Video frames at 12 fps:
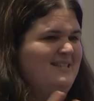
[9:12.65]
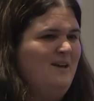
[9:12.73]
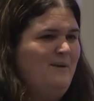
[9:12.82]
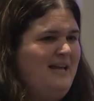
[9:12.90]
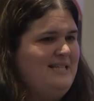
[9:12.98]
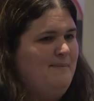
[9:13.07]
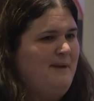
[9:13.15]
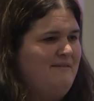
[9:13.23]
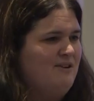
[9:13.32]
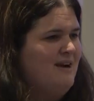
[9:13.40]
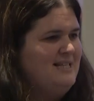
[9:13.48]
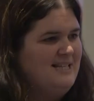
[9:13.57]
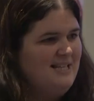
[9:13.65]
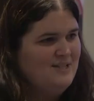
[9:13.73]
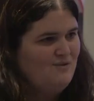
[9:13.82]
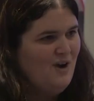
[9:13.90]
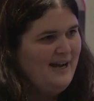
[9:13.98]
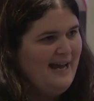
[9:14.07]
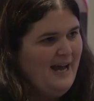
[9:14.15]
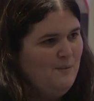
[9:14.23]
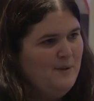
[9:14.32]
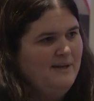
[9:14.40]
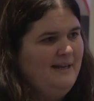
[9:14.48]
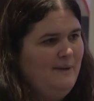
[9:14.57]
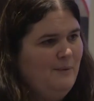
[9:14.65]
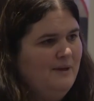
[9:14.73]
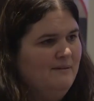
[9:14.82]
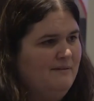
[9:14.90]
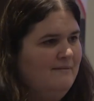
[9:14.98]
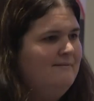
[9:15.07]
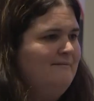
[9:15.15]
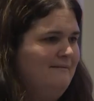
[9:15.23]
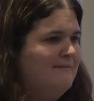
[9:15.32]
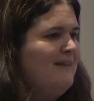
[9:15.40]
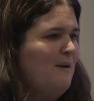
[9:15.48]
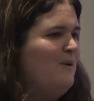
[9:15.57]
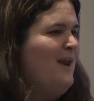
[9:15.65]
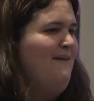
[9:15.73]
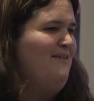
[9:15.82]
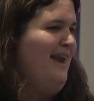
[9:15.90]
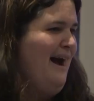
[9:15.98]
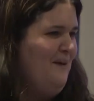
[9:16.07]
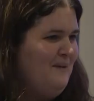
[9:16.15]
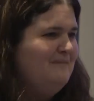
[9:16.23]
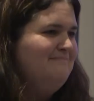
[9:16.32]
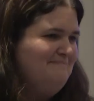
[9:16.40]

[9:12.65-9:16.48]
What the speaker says: So it is a bit of a crazy list right now, but that will level out.